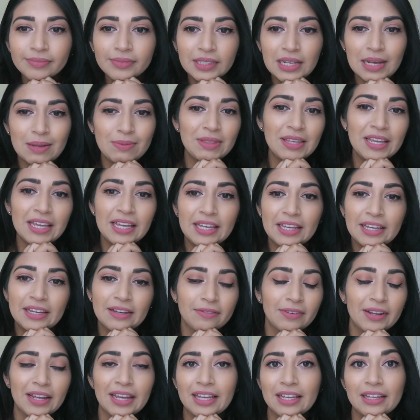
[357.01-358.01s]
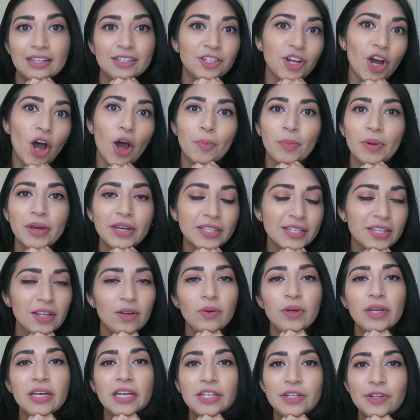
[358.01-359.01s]
thinking of like topics that
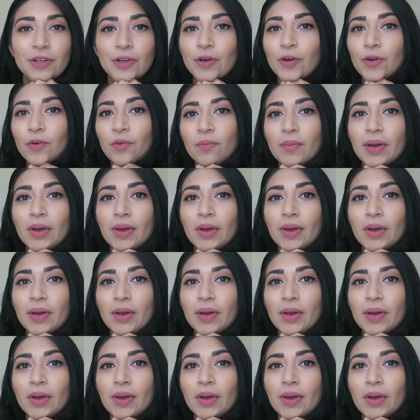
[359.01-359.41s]
we could do,